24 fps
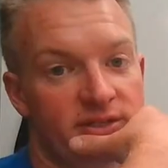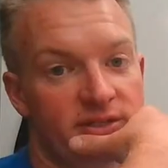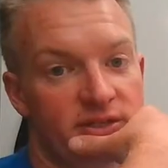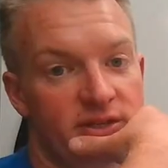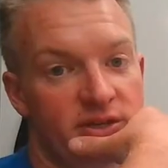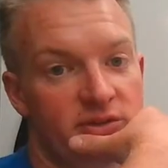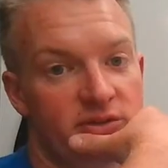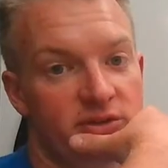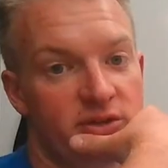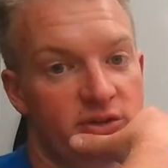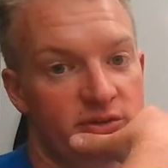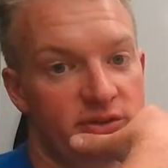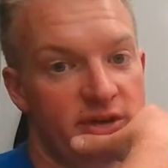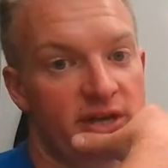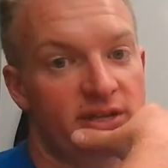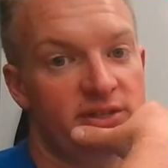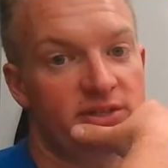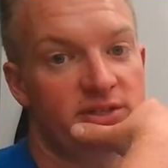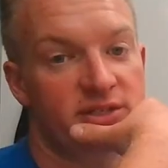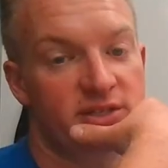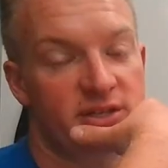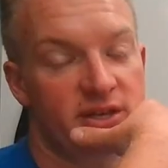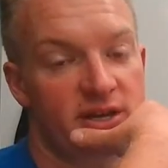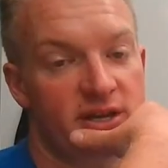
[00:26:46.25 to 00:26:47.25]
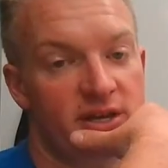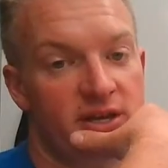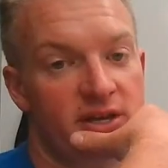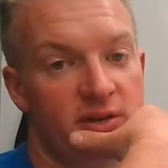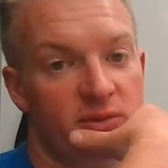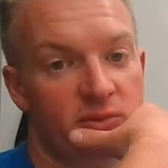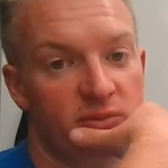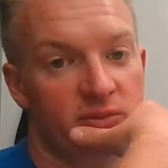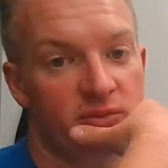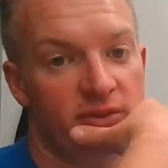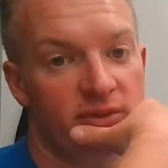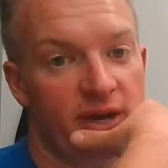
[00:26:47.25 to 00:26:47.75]
you knew that stick.
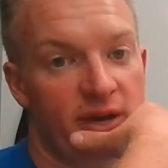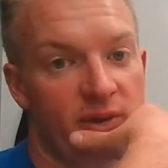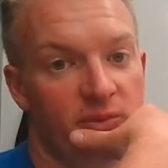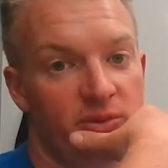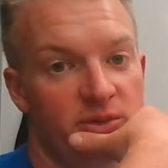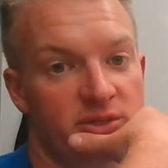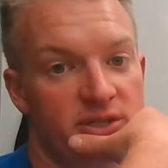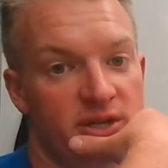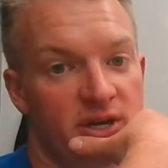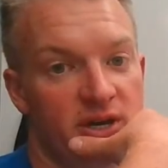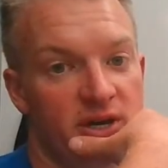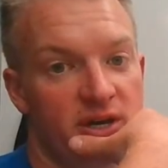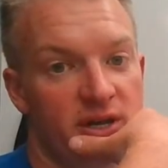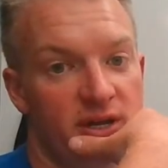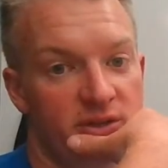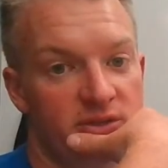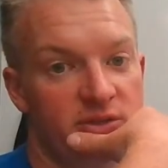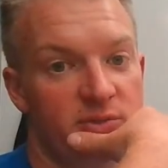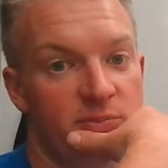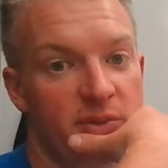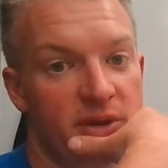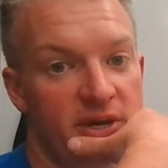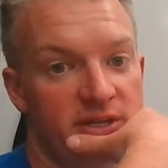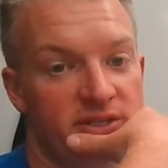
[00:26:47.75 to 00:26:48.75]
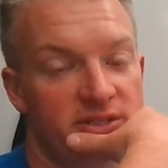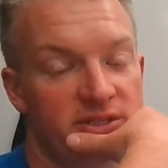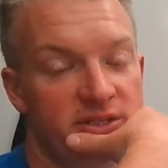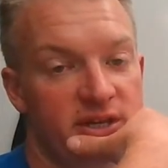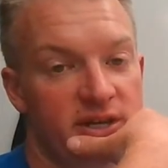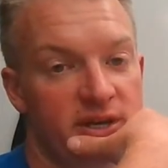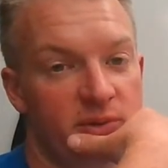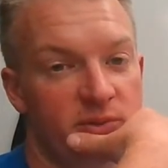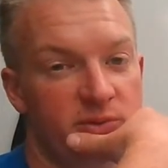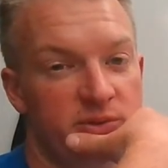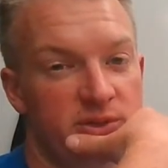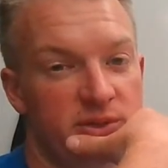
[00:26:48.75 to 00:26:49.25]
That was a big
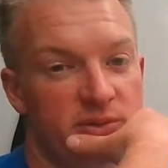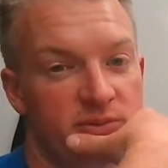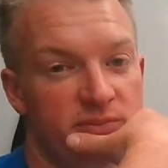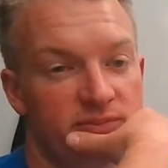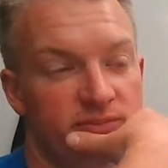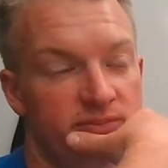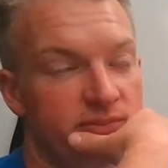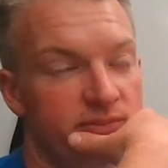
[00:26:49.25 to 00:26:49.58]
stick. Was it?